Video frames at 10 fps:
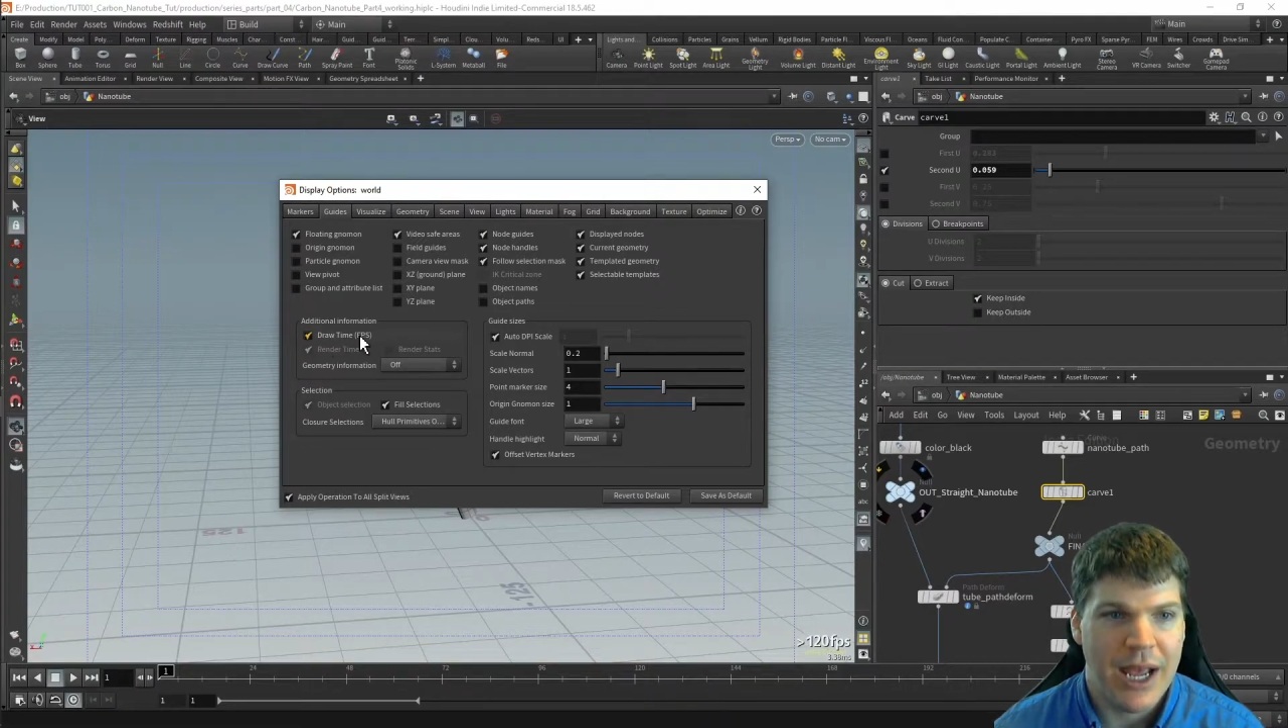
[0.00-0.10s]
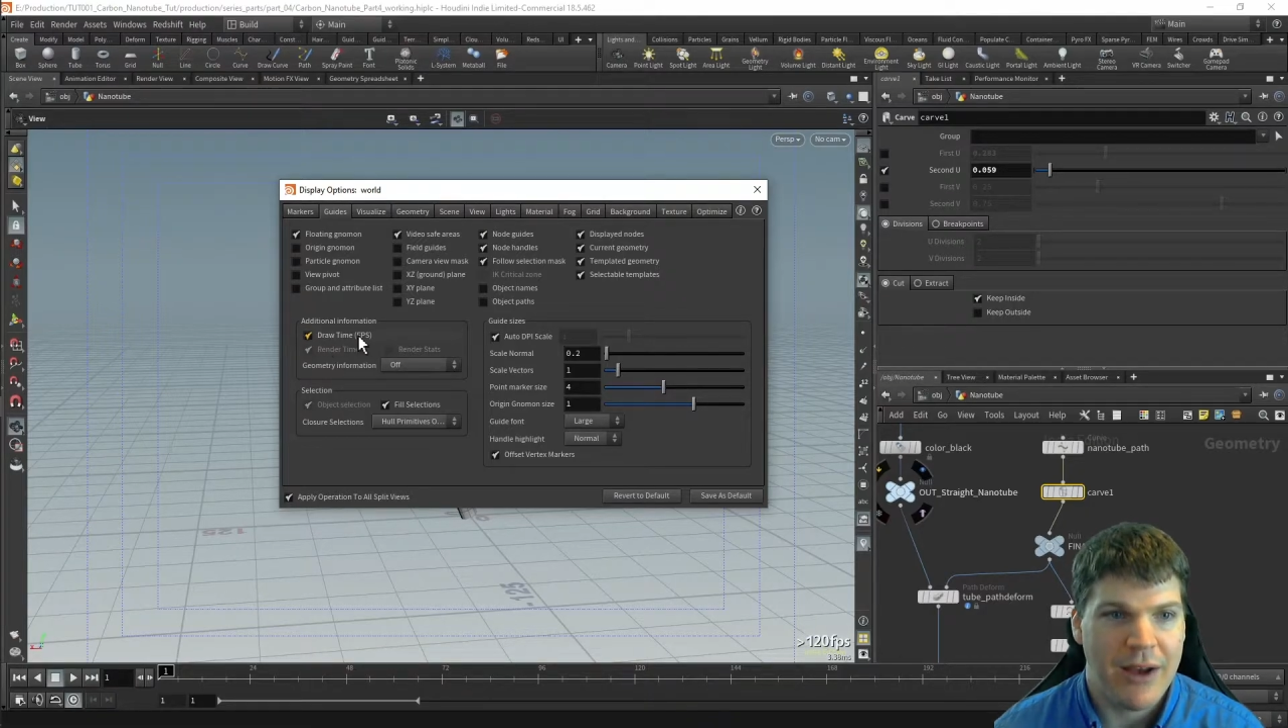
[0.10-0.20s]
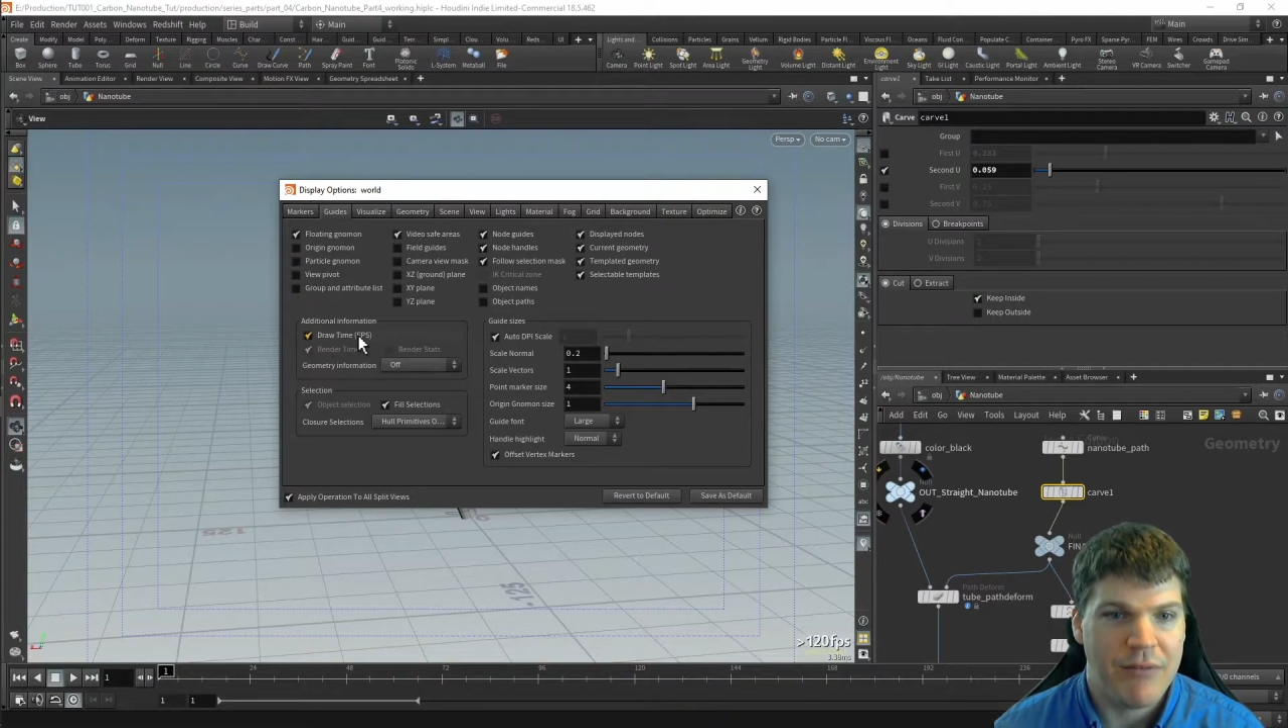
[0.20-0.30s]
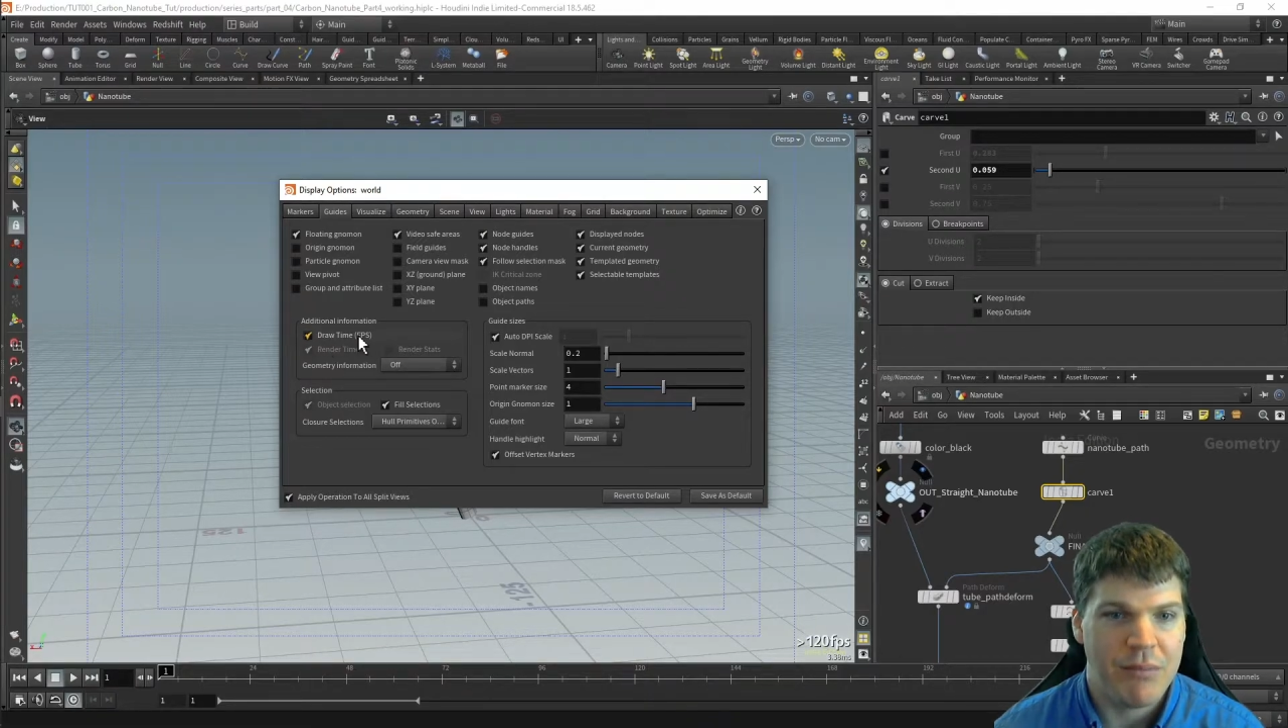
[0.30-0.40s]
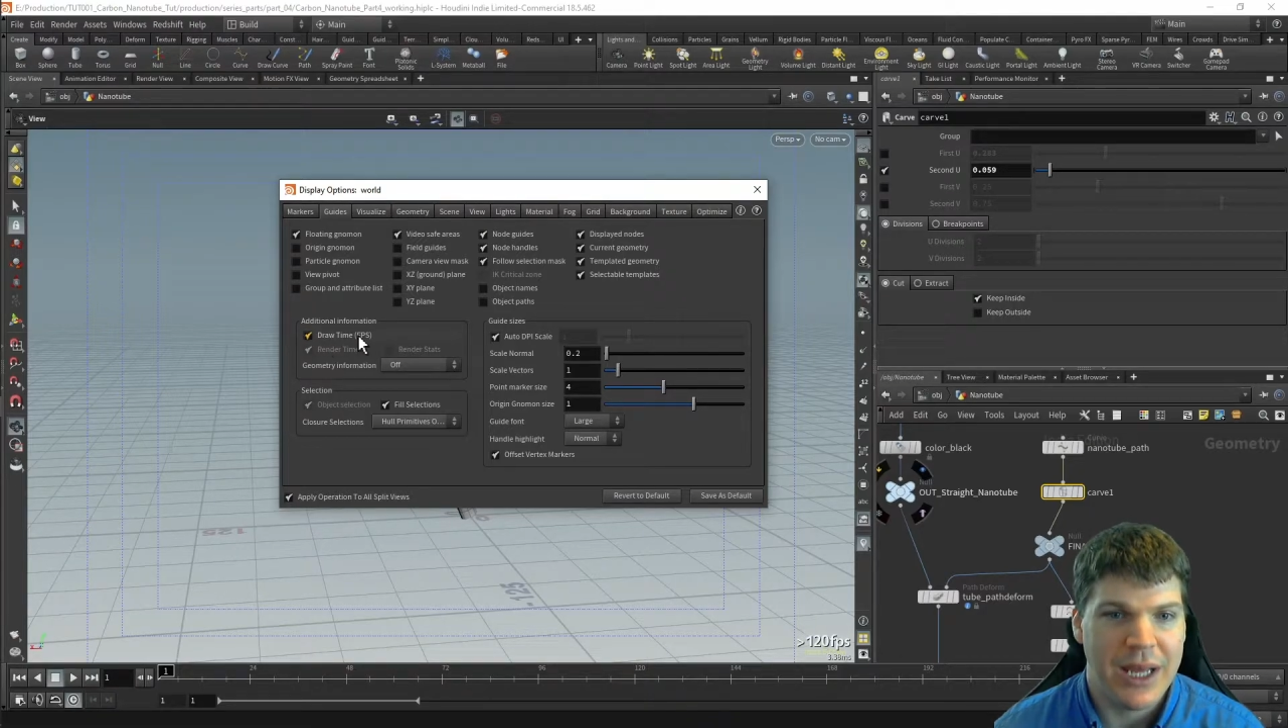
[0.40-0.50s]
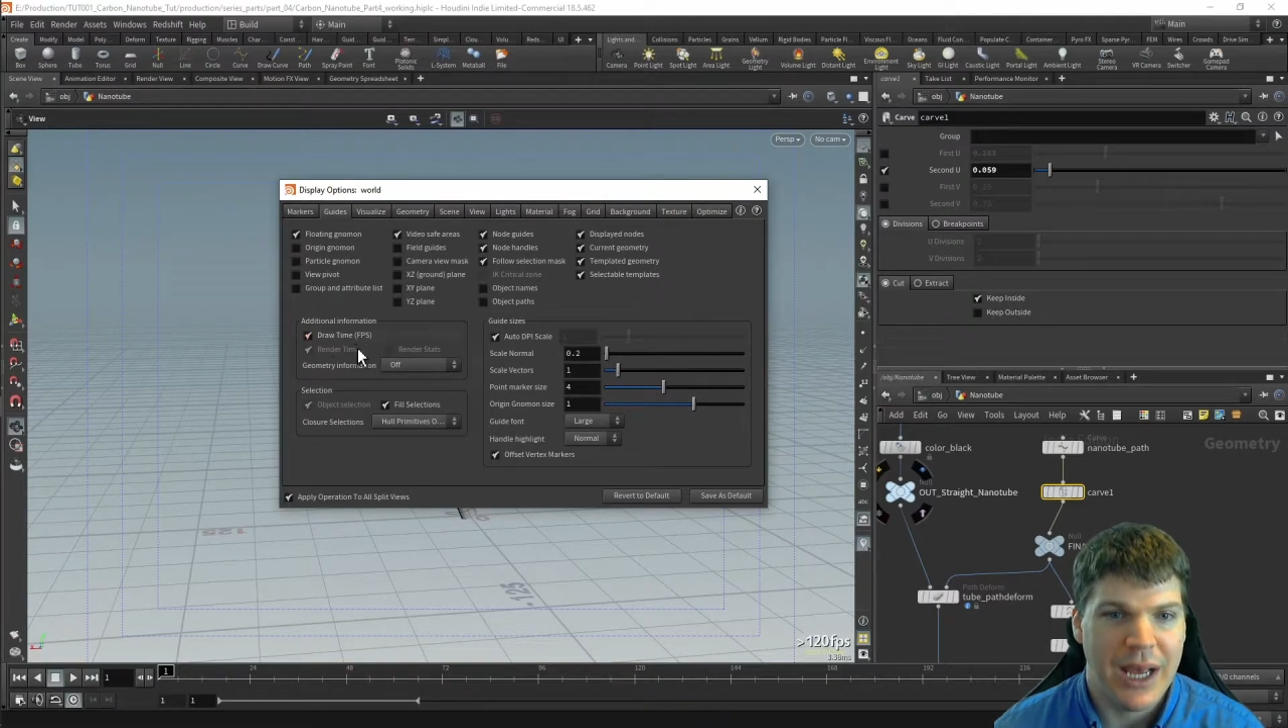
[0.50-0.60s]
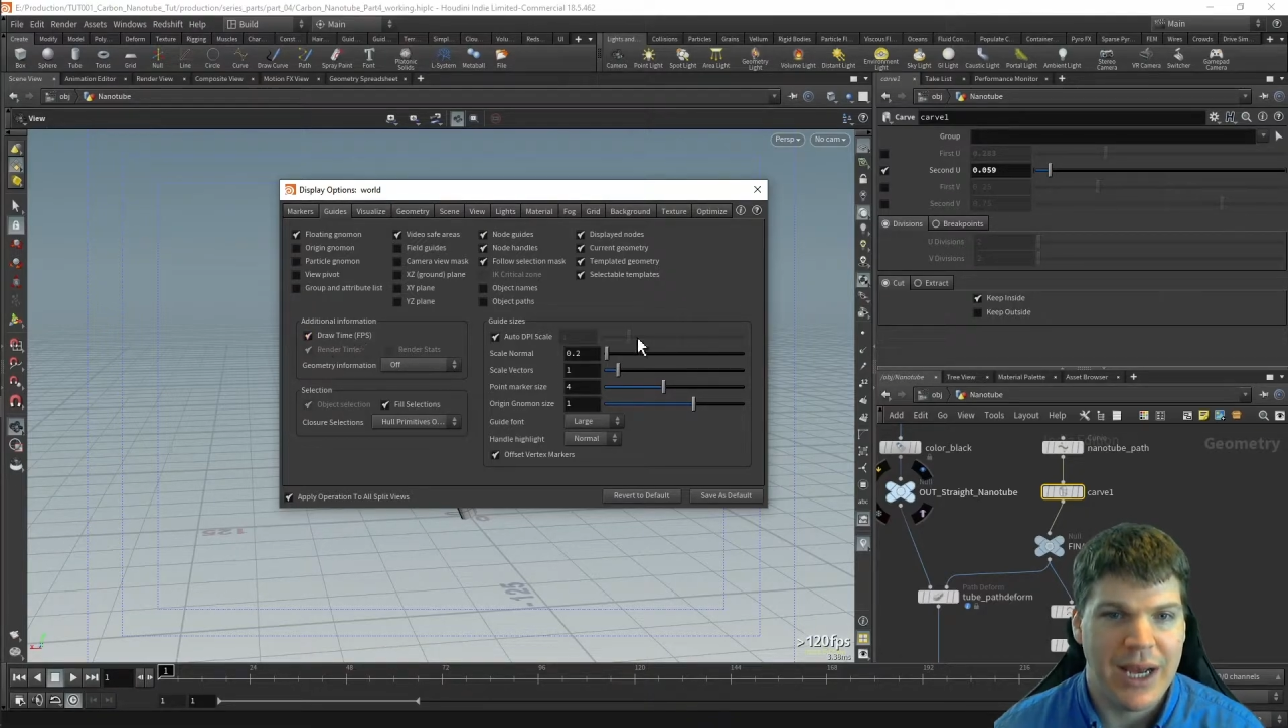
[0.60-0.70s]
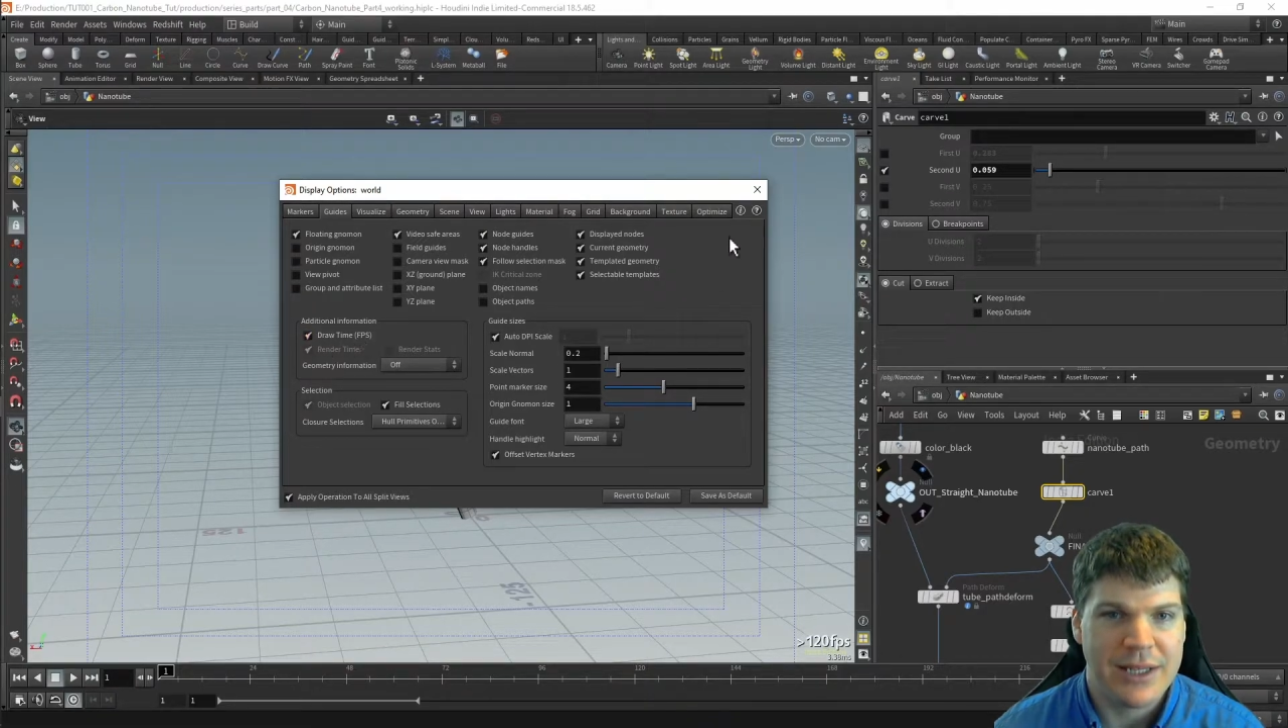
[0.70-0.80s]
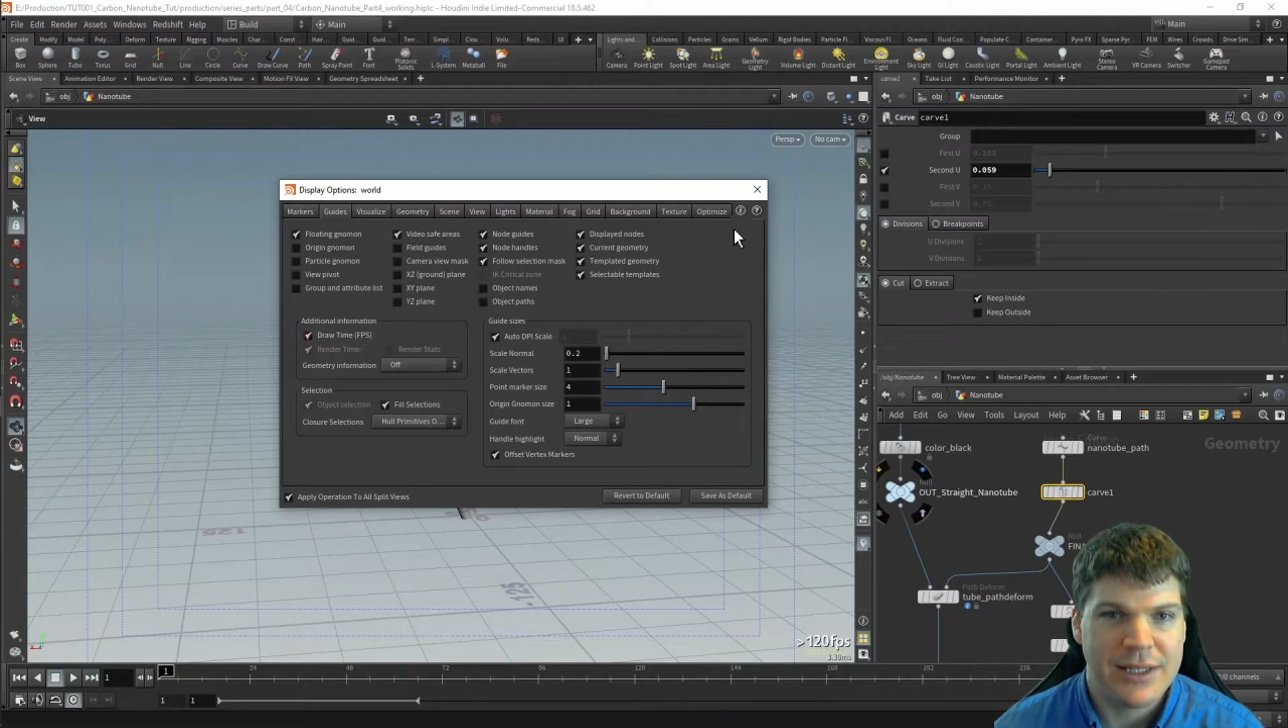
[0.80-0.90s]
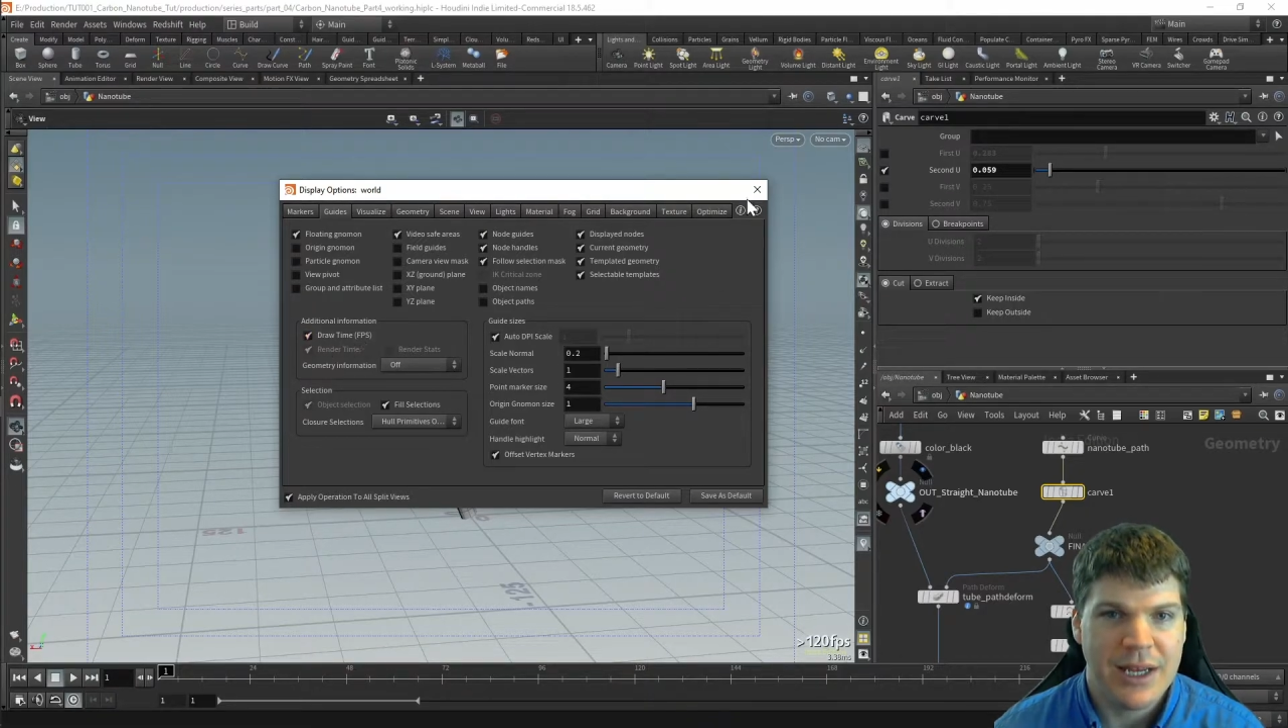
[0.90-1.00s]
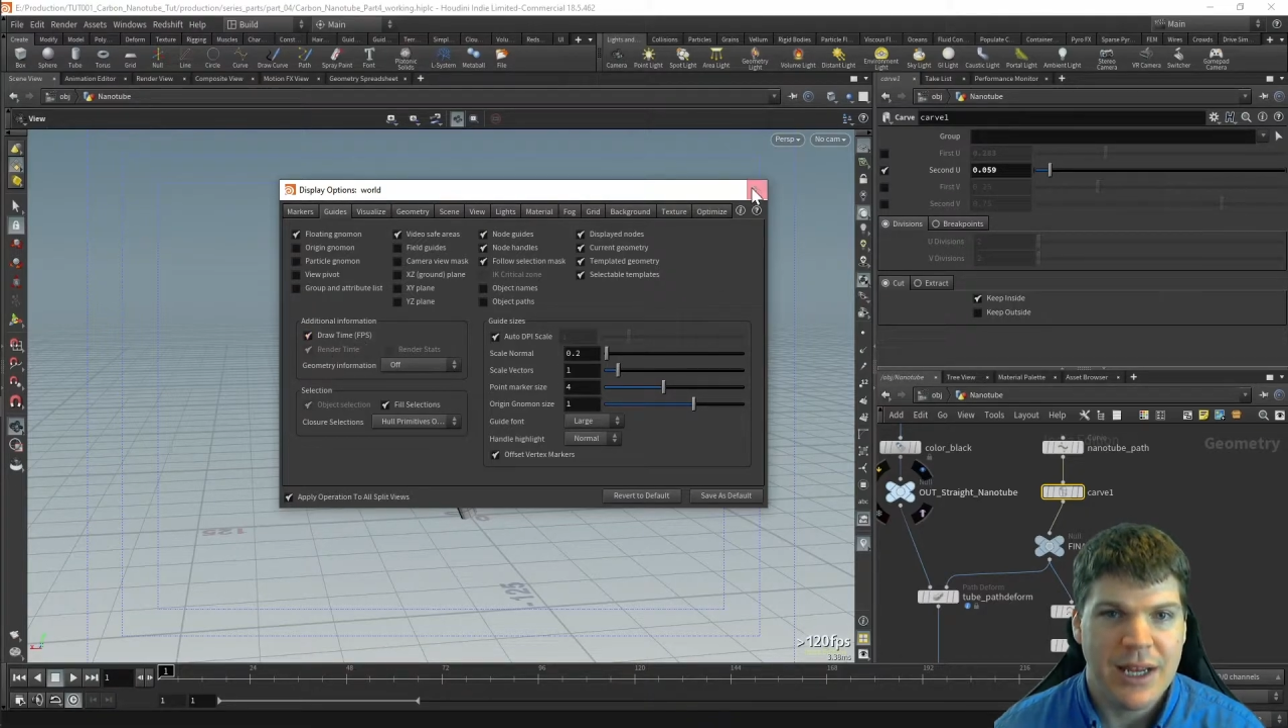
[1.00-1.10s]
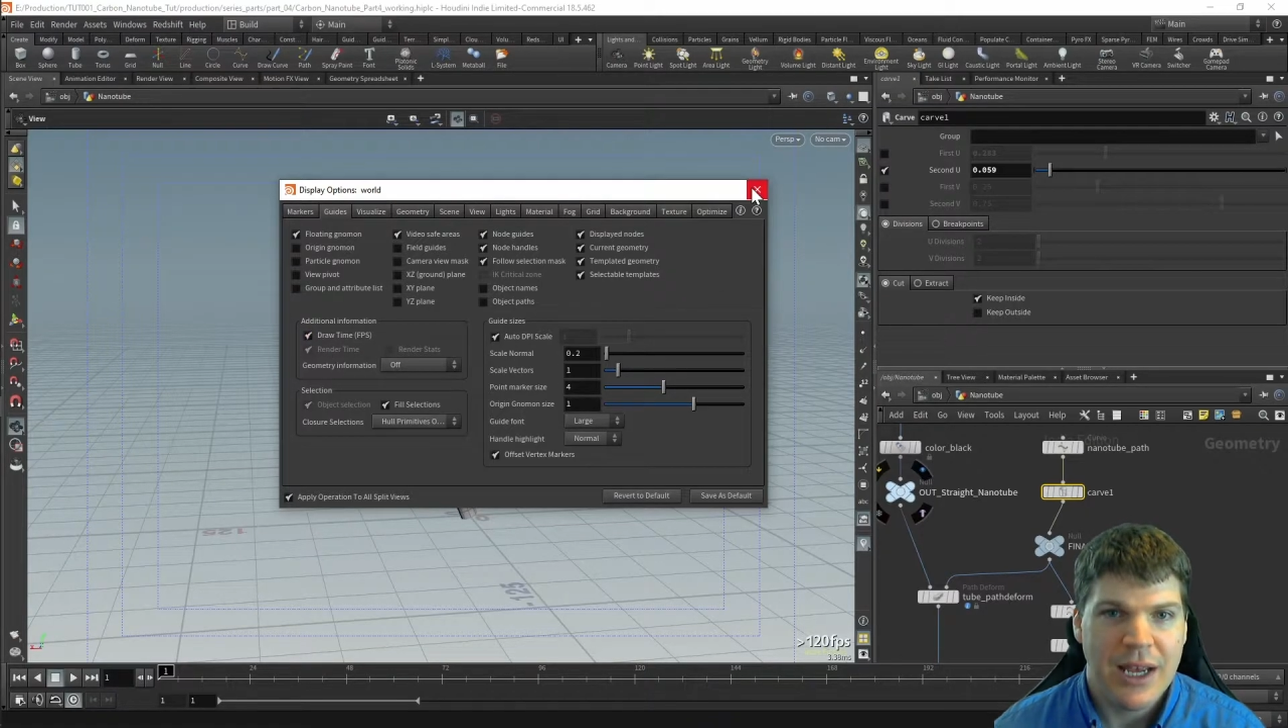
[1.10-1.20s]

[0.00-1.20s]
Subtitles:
FPS.